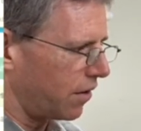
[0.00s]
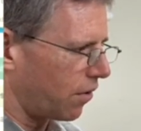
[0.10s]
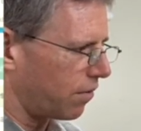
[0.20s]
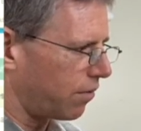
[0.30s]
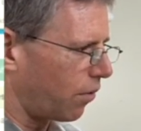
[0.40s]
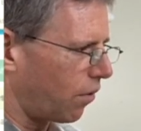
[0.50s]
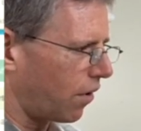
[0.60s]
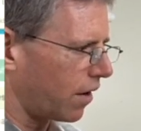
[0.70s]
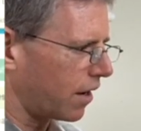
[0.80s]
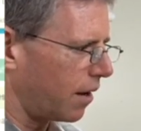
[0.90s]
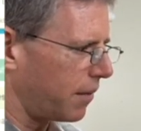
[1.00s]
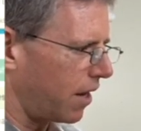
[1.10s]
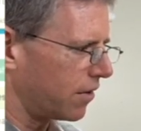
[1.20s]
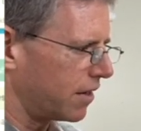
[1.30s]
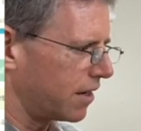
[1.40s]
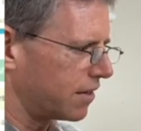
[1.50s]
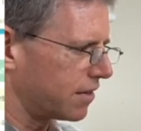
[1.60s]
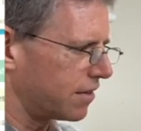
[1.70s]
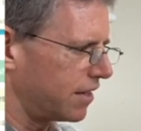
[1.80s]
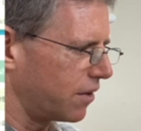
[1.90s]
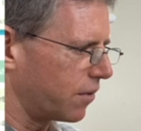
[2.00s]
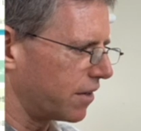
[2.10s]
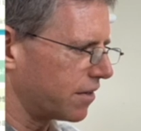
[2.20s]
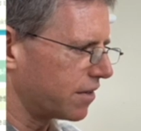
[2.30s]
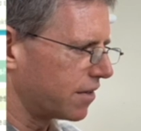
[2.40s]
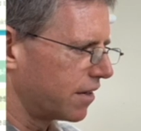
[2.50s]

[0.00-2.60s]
or 4 come out in sequence